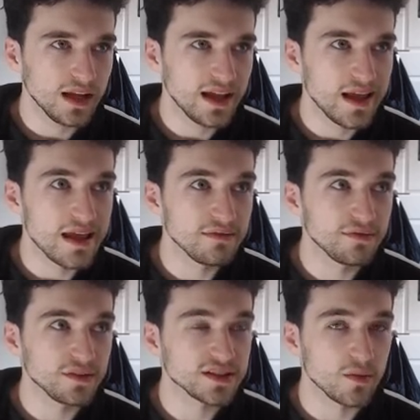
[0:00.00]

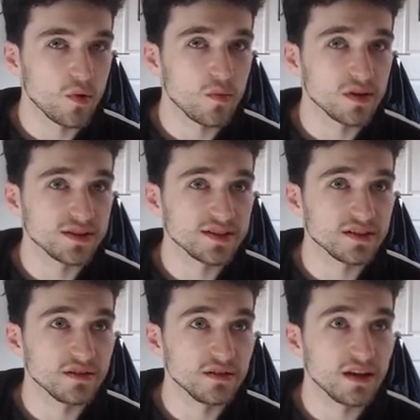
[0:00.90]
if someone wants
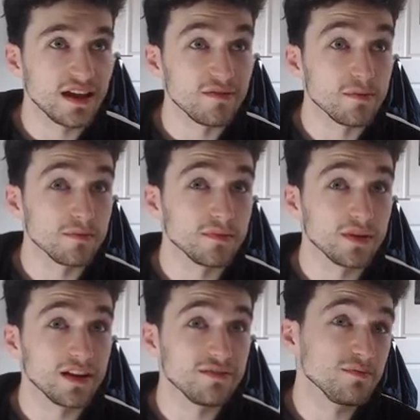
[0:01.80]
to,
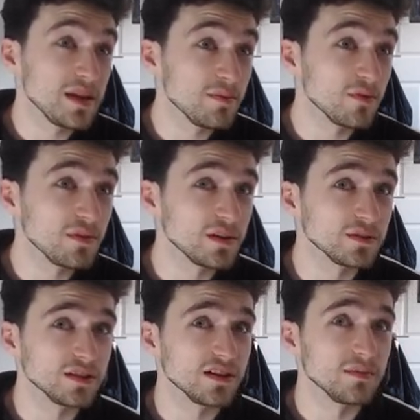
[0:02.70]
if people
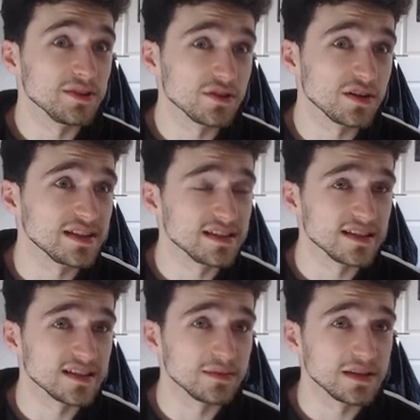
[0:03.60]
feel that a majority
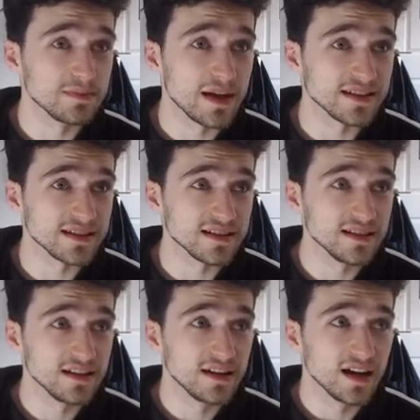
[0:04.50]
system is better,
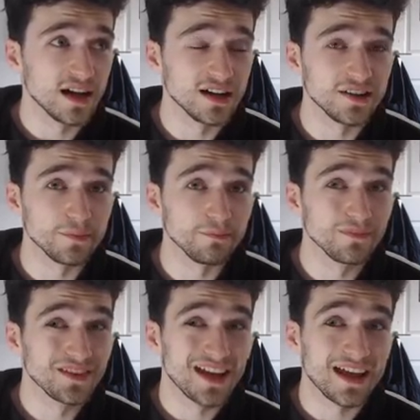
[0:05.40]

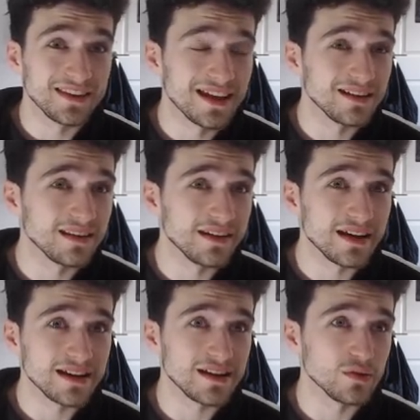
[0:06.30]
at the end of the
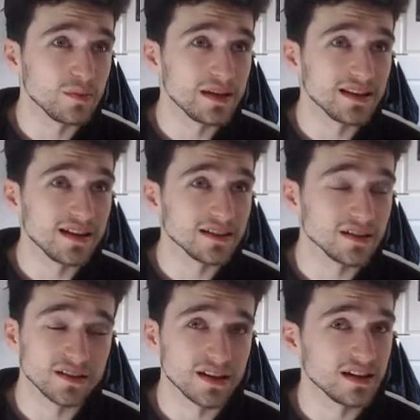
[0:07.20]
day, it would be like,
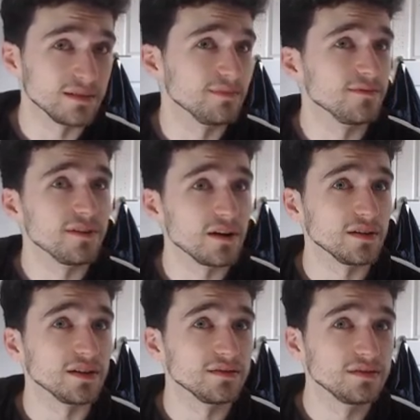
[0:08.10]
okay, fair
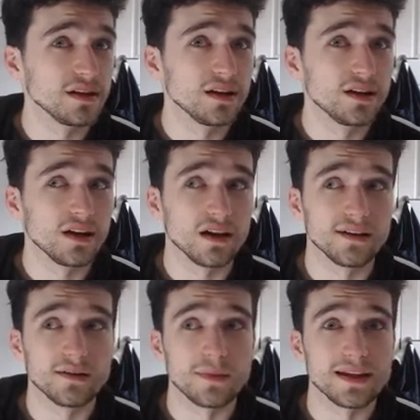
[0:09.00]
enough.
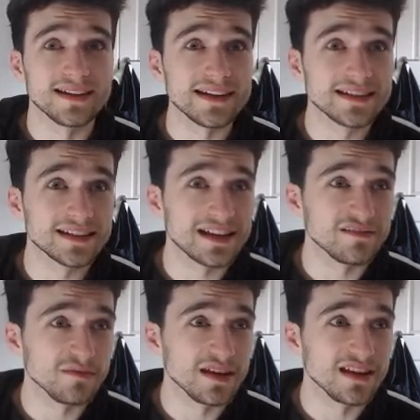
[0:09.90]
At least
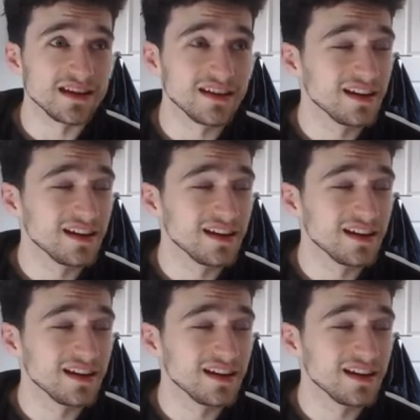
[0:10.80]
give me